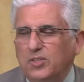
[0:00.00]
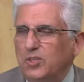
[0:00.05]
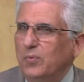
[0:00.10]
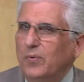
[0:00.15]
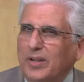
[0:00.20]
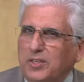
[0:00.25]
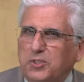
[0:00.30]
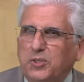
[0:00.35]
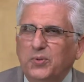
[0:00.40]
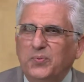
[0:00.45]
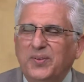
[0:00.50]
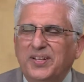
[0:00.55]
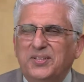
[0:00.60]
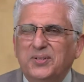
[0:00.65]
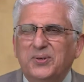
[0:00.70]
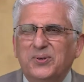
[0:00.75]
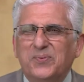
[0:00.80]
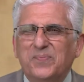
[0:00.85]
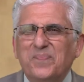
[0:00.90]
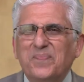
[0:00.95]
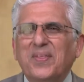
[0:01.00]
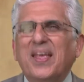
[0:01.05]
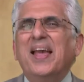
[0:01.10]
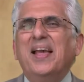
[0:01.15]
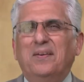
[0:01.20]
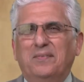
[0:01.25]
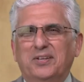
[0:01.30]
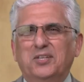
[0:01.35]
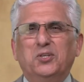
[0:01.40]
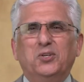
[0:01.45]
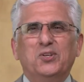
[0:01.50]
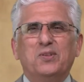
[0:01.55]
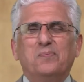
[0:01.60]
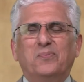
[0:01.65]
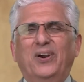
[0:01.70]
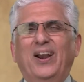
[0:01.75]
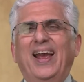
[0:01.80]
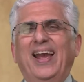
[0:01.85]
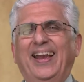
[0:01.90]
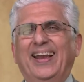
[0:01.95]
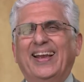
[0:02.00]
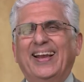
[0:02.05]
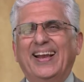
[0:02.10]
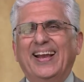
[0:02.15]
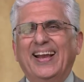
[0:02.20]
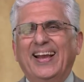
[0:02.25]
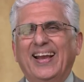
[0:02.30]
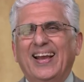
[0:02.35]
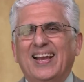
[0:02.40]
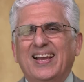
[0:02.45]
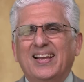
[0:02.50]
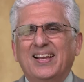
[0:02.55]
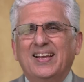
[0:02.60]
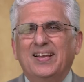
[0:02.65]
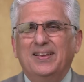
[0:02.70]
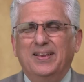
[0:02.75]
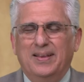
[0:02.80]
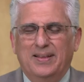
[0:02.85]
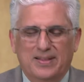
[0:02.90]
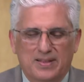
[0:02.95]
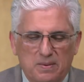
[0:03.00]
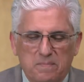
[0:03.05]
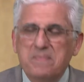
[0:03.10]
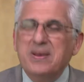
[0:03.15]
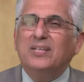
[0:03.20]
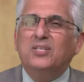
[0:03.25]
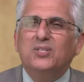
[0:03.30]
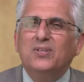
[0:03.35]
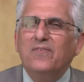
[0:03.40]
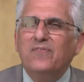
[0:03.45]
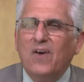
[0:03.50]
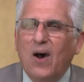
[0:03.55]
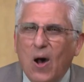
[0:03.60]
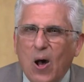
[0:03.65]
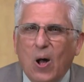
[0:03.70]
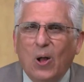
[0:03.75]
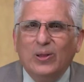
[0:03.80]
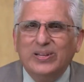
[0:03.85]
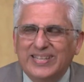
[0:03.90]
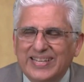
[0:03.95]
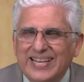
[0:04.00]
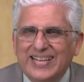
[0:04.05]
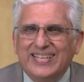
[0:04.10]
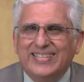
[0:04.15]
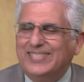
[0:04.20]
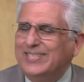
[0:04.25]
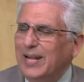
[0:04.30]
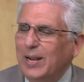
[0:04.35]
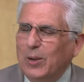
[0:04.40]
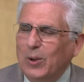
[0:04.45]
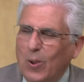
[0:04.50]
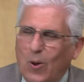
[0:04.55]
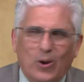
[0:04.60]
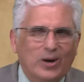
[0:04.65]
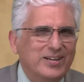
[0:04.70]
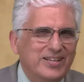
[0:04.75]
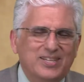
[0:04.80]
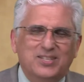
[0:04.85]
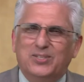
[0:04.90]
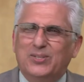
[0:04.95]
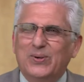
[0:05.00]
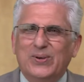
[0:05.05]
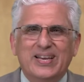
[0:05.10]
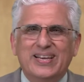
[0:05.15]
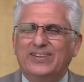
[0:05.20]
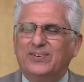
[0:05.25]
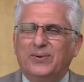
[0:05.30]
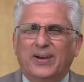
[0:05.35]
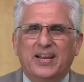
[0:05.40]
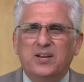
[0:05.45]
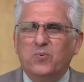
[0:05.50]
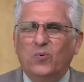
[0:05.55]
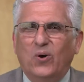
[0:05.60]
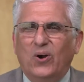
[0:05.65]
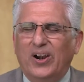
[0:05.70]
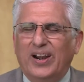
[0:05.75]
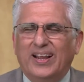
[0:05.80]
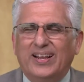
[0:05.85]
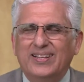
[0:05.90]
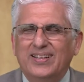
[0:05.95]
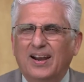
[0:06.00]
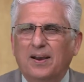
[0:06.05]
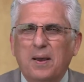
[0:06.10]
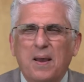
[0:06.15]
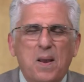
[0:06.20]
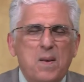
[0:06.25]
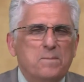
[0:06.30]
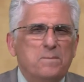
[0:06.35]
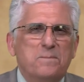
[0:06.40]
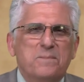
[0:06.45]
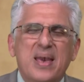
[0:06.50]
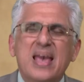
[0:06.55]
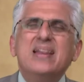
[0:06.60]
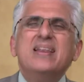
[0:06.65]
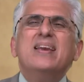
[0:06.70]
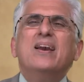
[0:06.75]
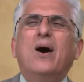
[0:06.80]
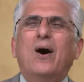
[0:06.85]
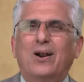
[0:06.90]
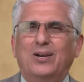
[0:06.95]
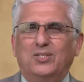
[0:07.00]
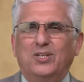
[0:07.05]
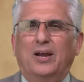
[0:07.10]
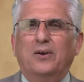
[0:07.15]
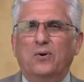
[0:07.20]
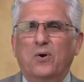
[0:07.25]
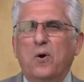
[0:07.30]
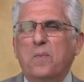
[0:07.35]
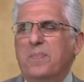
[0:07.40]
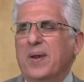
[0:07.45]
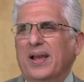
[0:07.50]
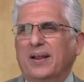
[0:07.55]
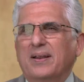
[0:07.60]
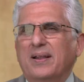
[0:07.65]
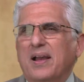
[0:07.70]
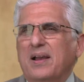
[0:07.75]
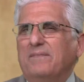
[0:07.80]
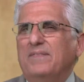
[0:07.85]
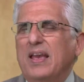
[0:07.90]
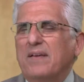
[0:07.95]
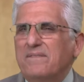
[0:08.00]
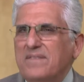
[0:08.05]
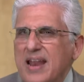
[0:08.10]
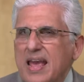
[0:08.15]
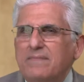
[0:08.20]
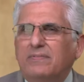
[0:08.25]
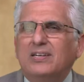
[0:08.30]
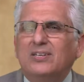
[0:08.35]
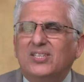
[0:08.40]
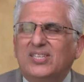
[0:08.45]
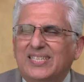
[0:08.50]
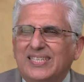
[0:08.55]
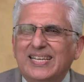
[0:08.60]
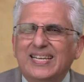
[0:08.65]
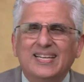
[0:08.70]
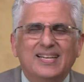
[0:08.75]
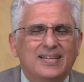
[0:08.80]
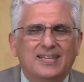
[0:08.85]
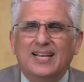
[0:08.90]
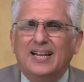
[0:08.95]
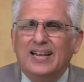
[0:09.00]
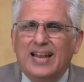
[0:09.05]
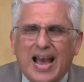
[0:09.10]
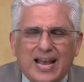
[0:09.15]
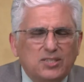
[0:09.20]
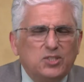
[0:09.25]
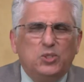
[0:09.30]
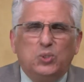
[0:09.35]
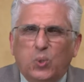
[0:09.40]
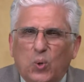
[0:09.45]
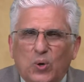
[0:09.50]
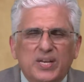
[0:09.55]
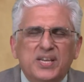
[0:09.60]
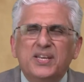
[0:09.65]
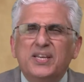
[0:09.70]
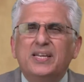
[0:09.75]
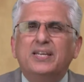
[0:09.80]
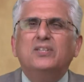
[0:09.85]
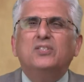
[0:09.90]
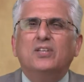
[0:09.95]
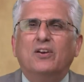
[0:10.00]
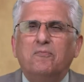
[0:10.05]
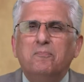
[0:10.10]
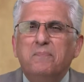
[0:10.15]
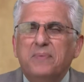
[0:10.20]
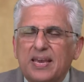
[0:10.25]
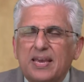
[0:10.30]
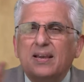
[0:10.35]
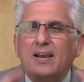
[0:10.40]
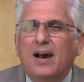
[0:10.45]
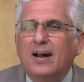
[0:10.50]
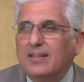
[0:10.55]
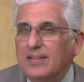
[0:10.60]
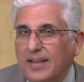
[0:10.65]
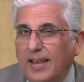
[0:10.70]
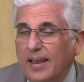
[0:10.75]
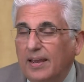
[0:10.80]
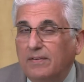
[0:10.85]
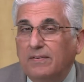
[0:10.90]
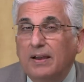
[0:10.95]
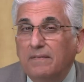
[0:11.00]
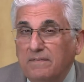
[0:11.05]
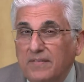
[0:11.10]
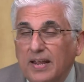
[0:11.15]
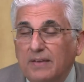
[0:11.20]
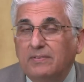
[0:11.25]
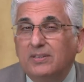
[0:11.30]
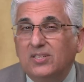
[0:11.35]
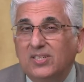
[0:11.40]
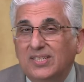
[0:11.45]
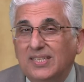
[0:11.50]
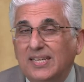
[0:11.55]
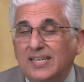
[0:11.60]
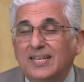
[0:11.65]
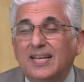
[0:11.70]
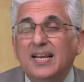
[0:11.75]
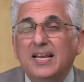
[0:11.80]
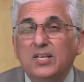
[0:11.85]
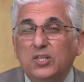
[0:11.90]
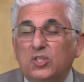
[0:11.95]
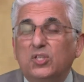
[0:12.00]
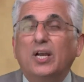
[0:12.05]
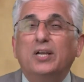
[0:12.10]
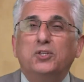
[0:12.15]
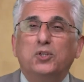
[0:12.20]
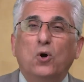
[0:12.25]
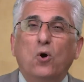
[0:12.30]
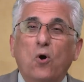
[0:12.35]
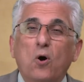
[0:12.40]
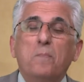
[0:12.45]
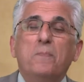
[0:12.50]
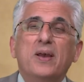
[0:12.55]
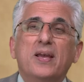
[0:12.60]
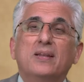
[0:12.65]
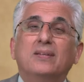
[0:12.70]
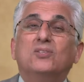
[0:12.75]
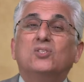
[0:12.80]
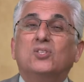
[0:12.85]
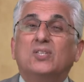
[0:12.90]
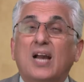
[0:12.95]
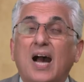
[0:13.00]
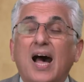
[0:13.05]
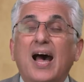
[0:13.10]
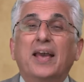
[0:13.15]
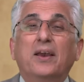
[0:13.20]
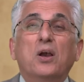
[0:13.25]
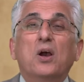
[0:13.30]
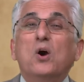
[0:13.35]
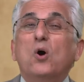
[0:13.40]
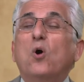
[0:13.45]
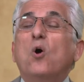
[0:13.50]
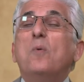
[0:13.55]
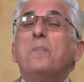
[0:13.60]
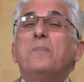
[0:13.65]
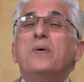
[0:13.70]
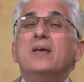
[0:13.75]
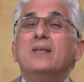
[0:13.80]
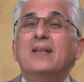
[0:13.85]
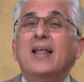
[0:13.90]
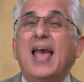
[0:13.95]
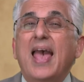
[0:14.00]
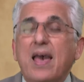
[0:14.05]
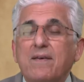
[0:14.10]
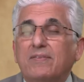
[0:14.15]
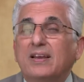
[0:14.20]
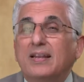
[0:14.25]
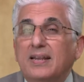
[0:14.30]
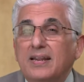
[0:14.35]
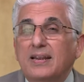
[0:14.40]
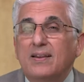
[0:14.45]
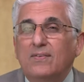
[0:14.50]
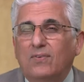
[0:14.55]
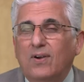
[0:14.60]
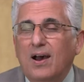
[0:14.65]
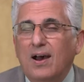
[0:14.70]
should we do? We should pray. In the midst of all these, the Lord is doing great work. Many hearts are open. We have never seen the last 20 years of being on the air. I've never seen such open sky, open heaven in Iran.